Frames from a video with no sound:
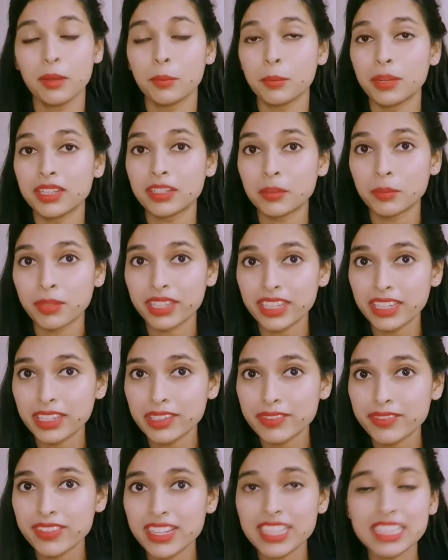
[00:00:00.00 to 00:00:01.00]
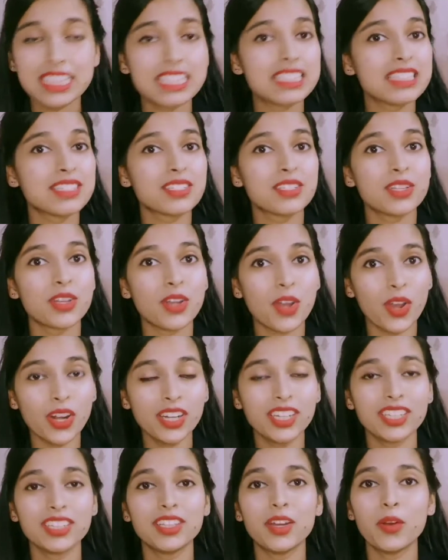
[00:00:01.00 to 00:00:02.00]
But my dear friend, this is
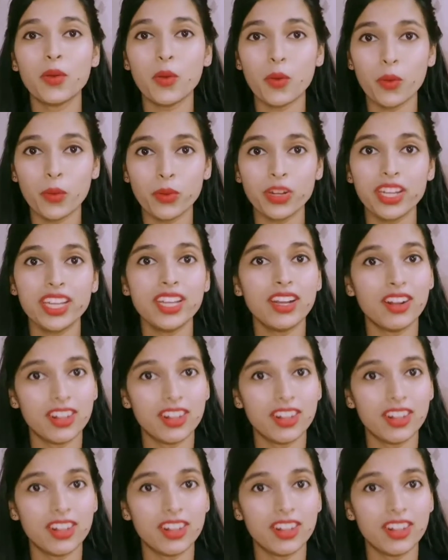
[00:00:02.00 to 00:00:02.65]
not the only